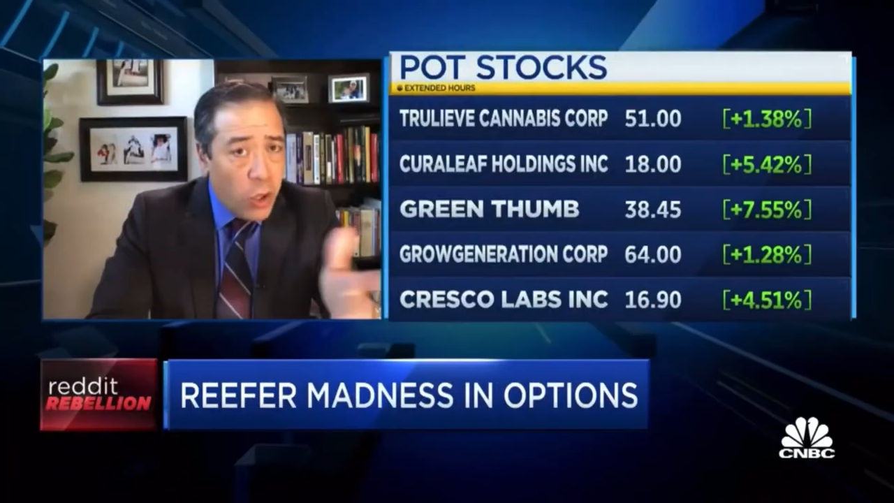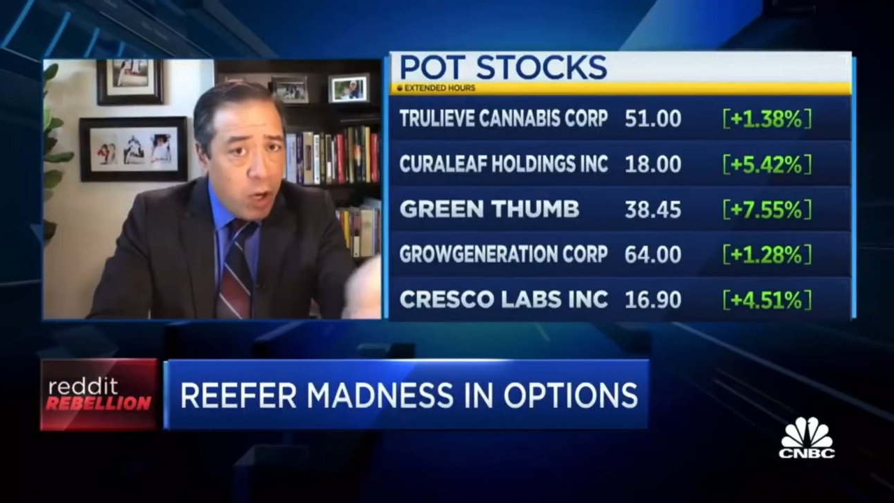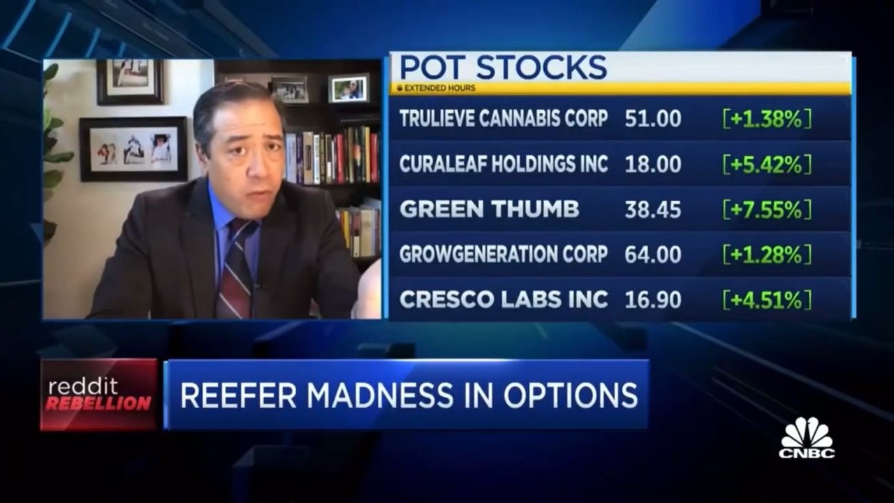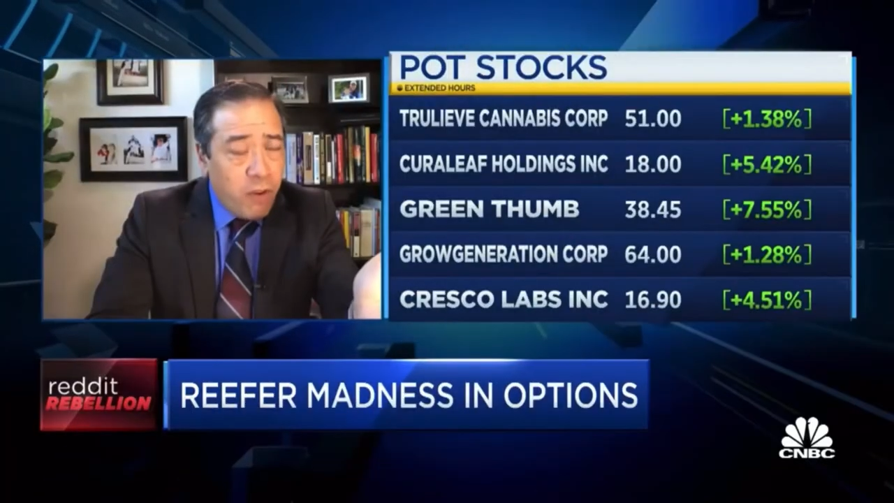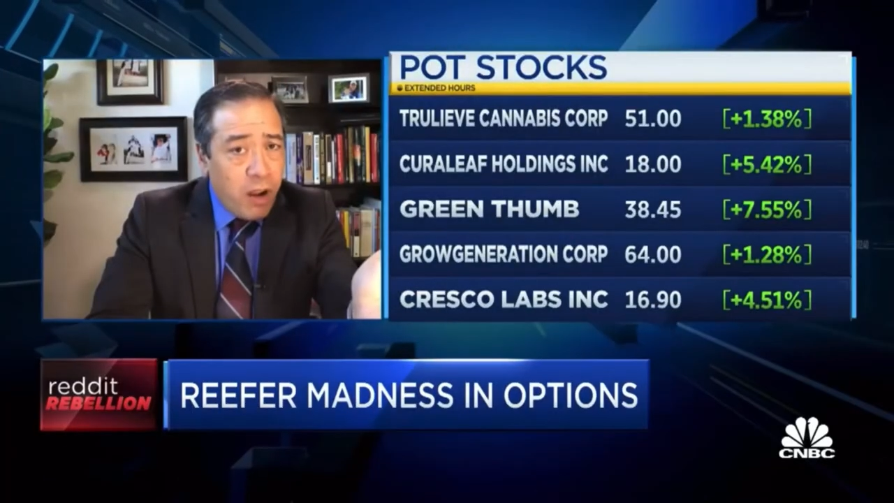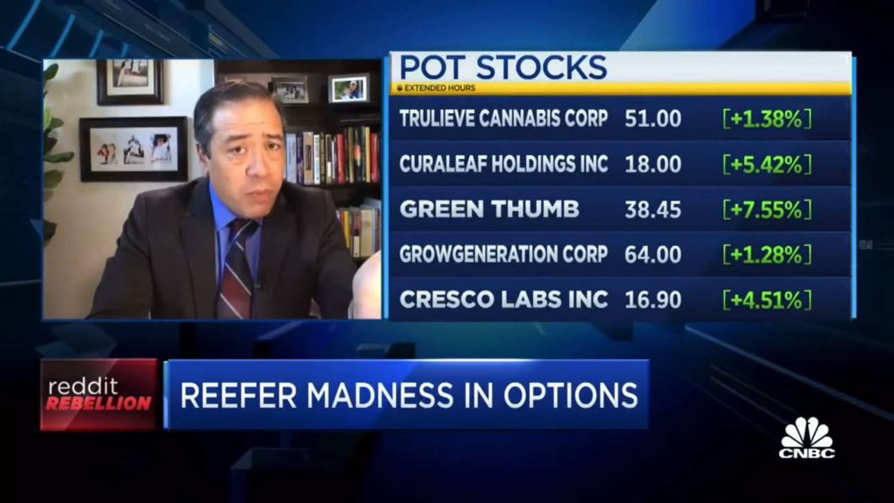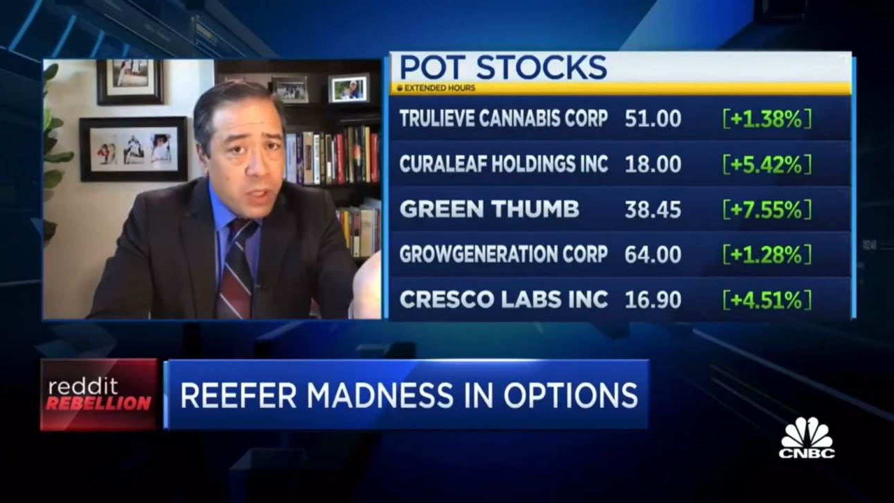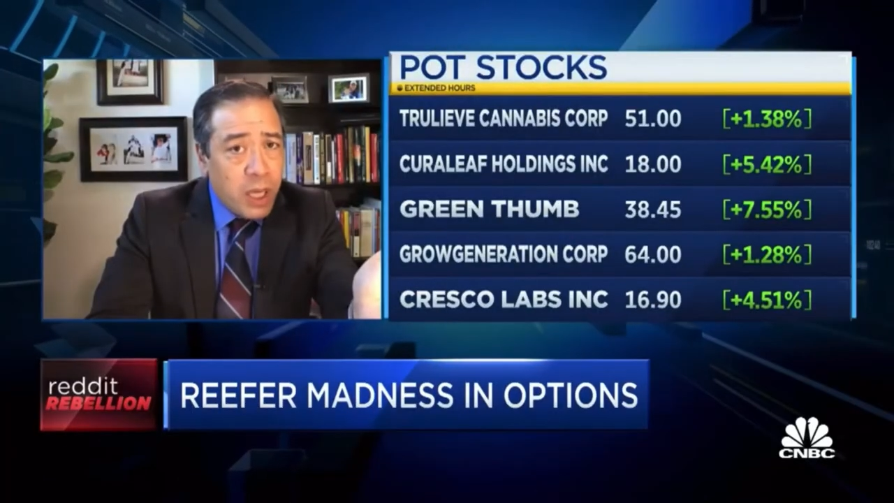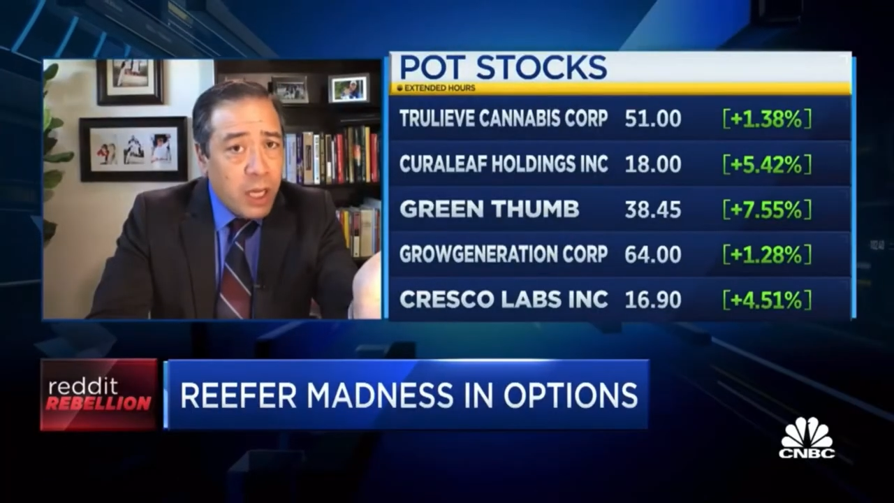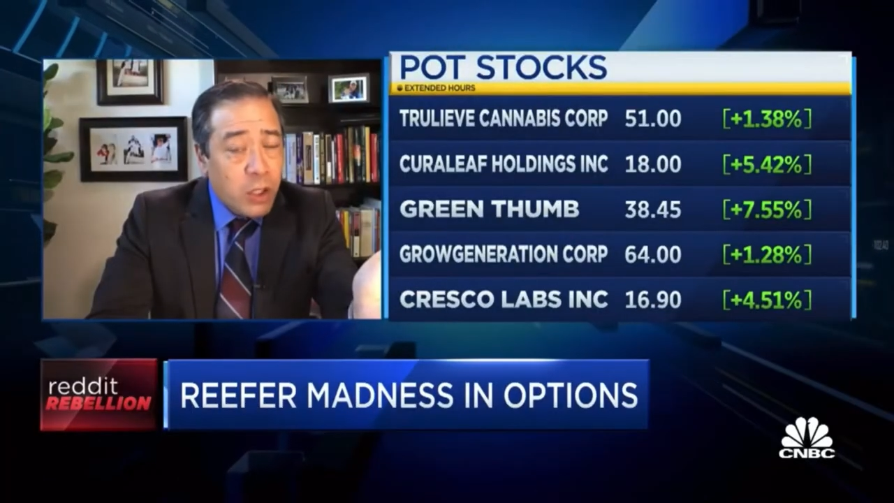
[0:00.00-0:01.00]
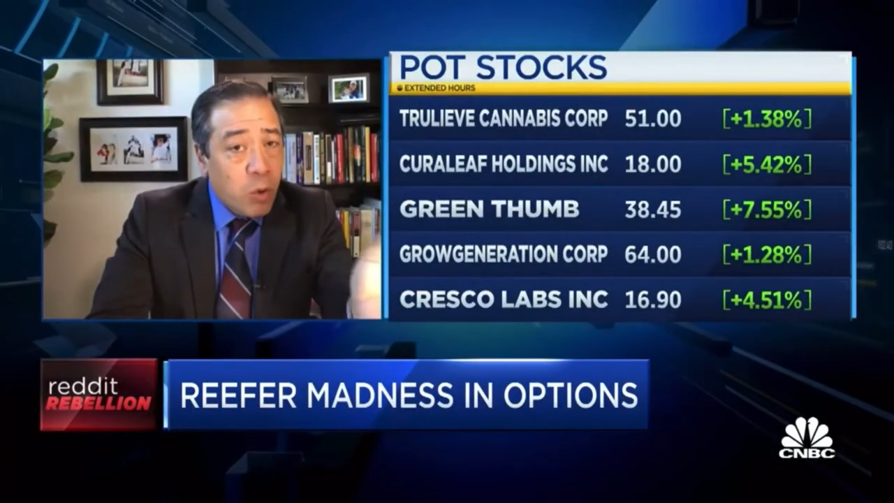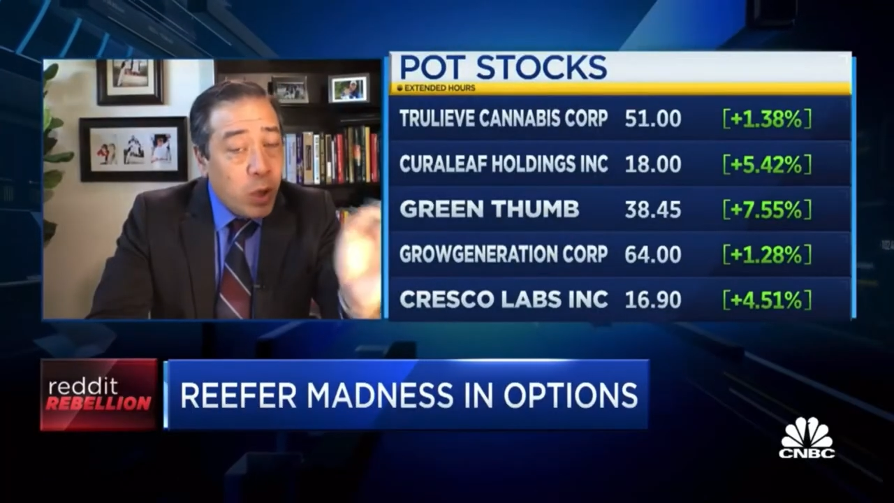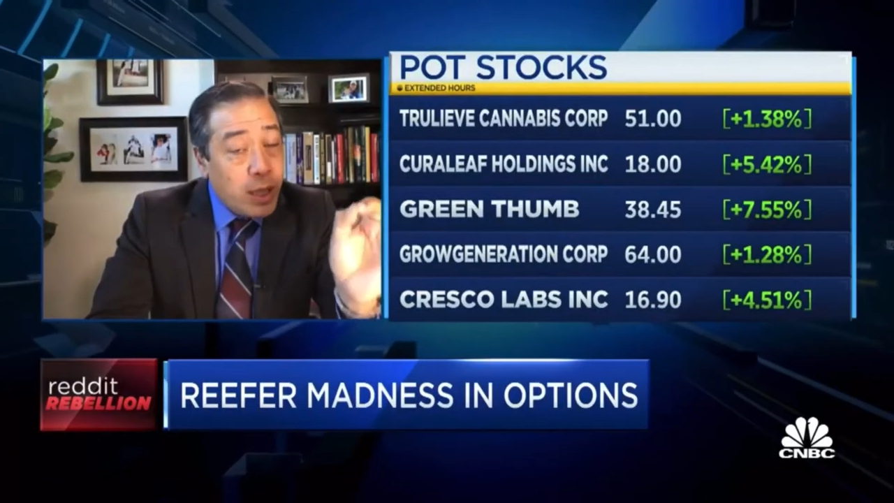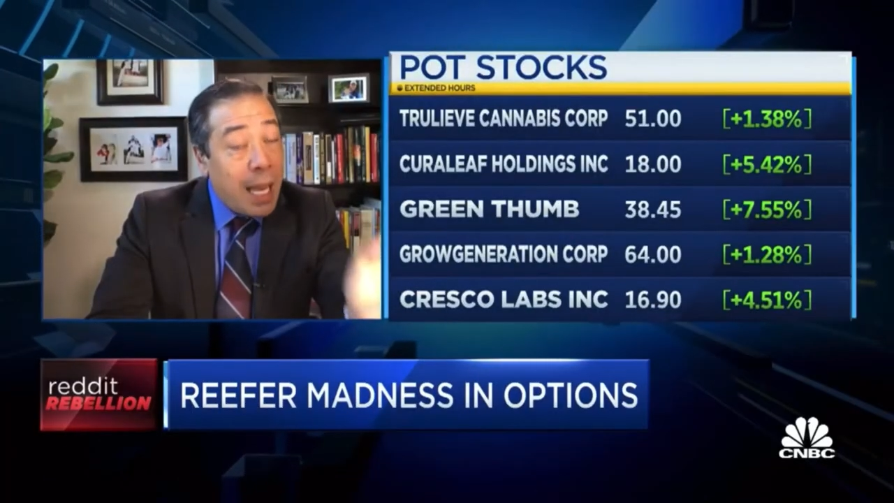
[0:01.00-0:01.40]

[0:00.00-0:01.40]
35%. So what